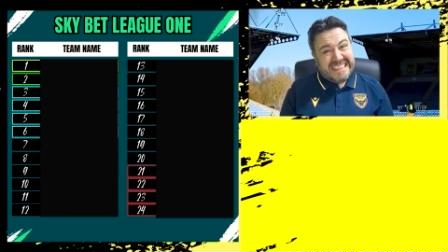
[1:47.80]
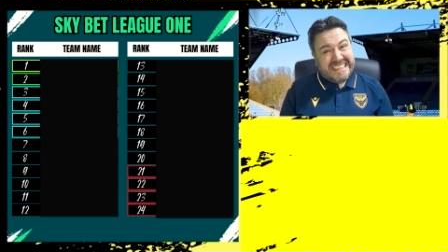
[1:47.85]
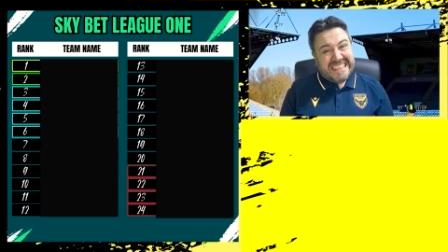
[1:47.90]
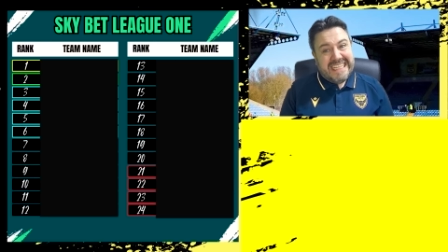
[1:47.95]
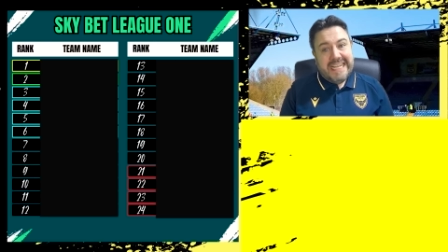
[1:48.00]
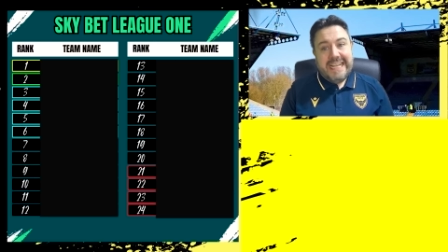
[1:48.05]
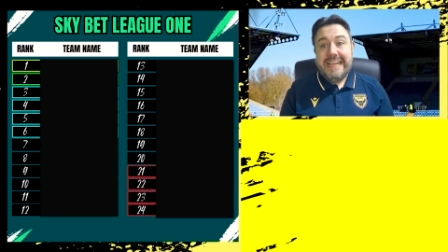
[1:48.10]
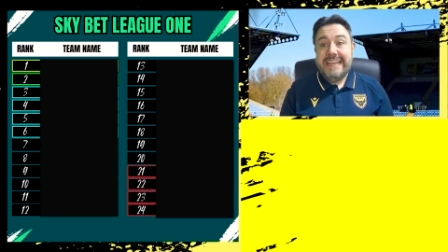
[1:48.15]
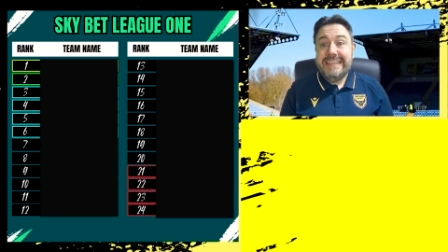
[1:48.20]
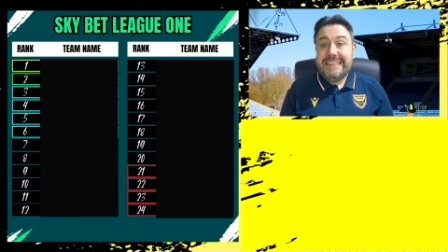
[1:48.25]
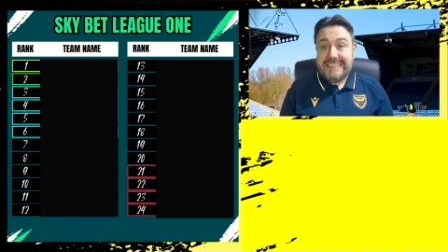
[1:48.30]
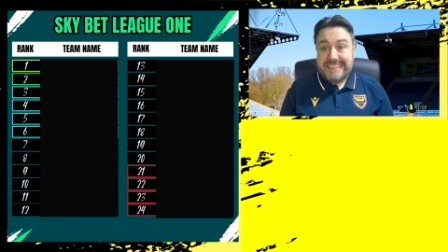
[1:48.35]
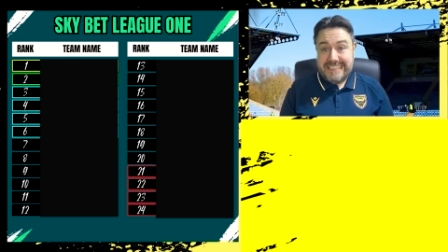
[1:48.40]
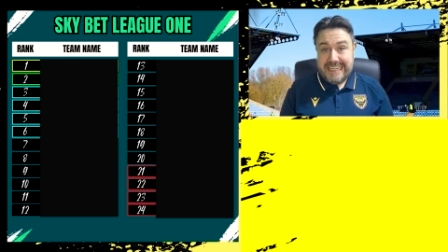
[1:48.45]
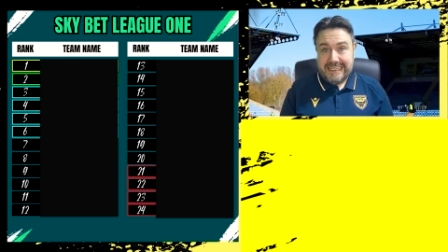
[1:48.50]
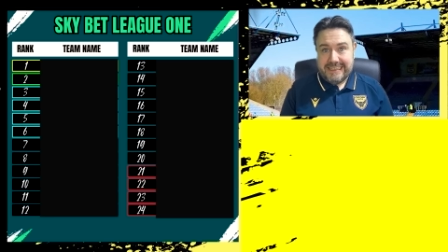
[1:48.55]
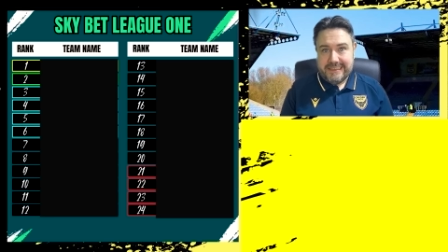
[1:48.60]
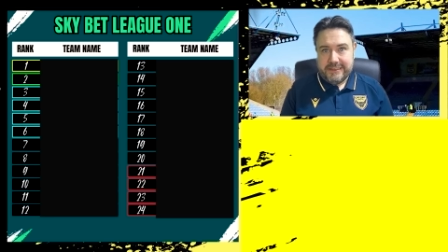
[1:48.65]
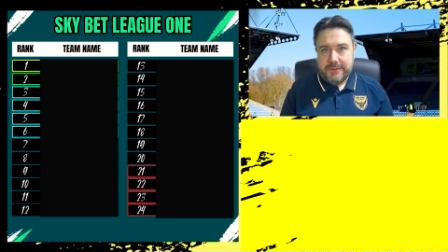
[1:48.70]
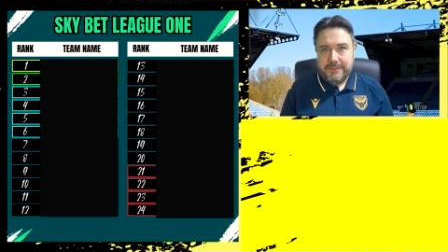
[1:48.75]
is
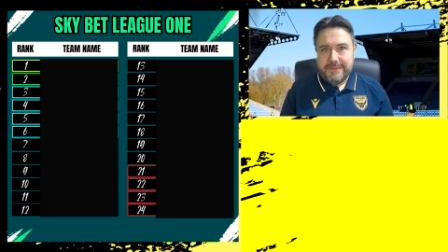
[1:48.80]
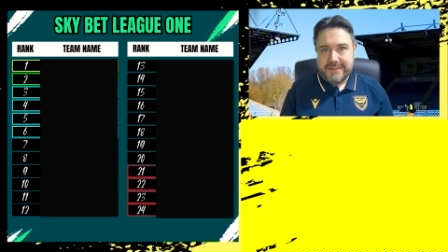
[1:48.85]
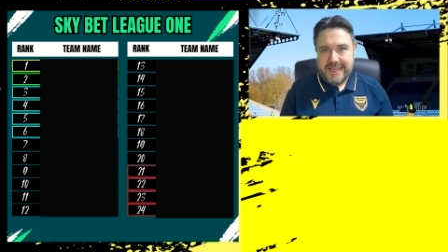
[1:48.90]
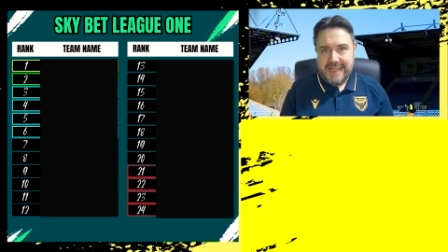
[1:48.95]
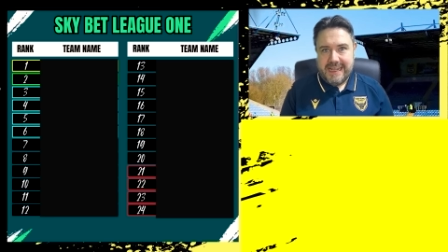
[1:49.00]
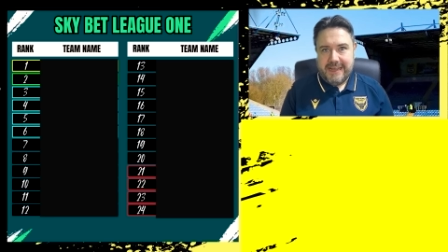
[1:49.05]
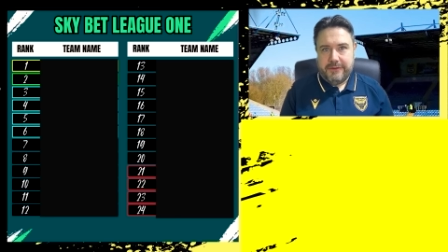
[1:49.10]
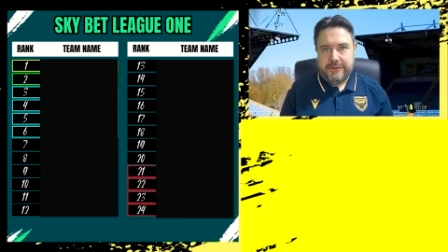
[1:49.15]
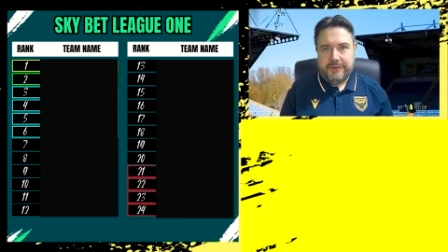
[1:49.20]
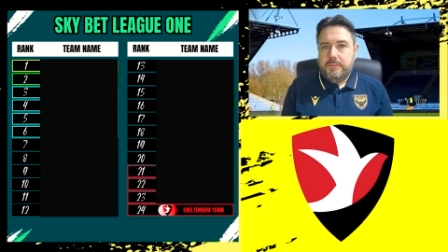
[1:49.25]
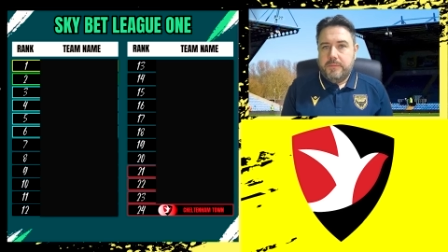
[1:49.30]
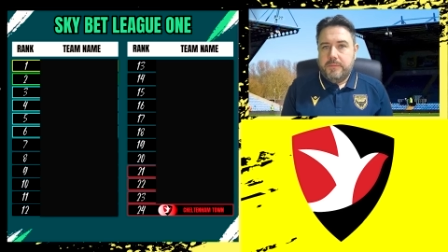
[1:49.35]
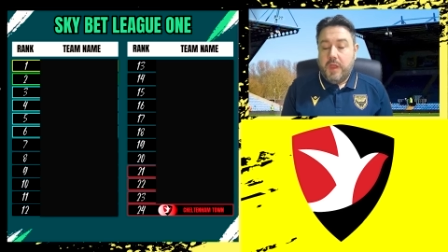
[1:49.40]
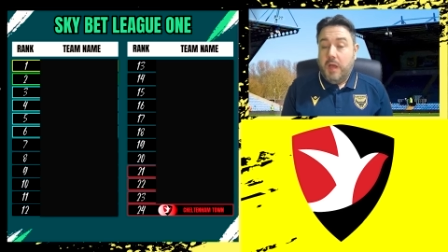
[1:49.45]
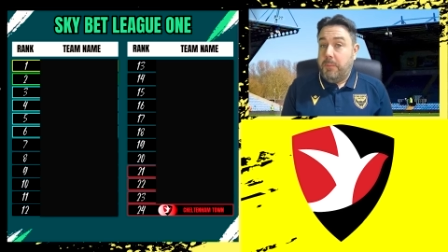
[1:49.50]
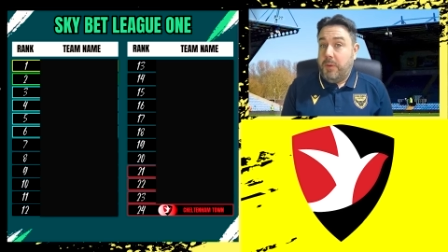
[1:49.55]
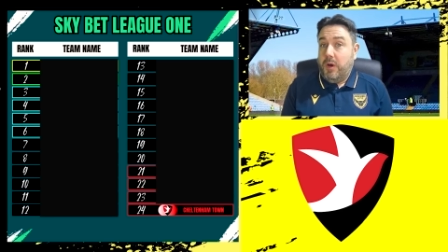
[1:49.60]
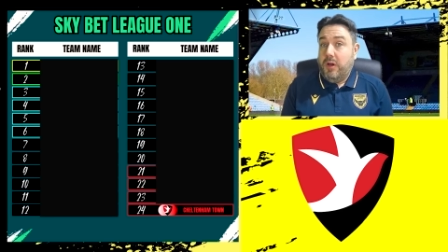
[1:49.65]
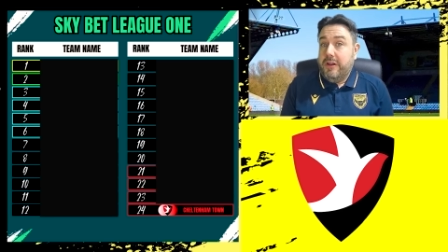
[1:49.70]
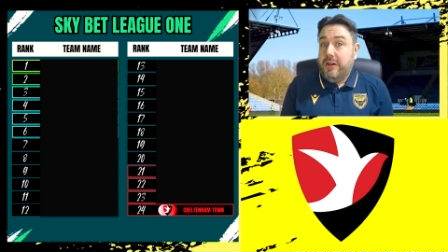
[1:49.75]
Cheltenham Town.
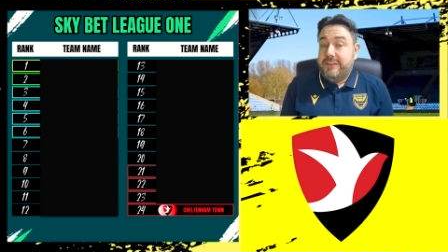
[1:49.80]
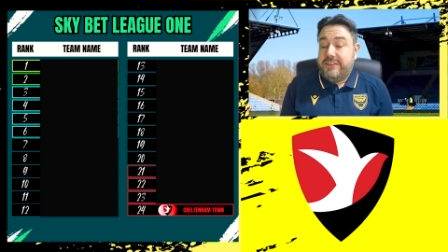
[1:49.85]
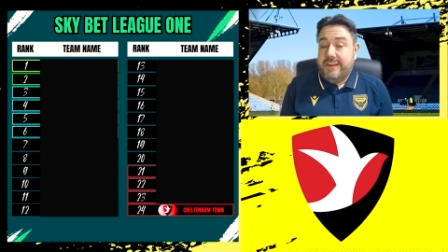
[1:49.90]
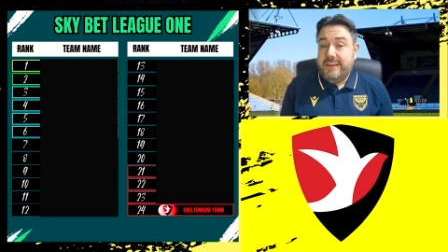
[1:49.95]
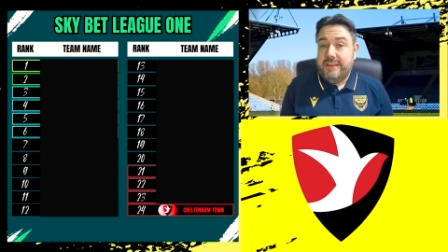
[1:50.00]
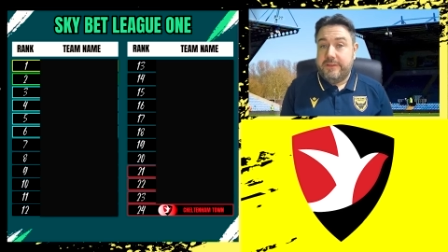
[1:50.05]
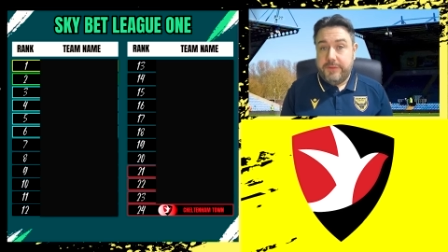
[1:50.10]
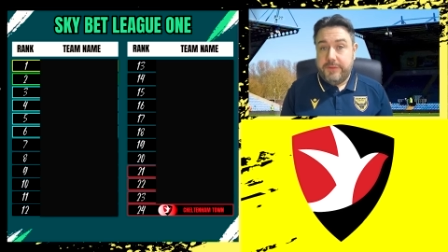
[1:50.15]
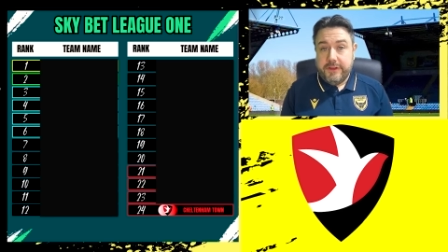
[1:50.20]
Apologies for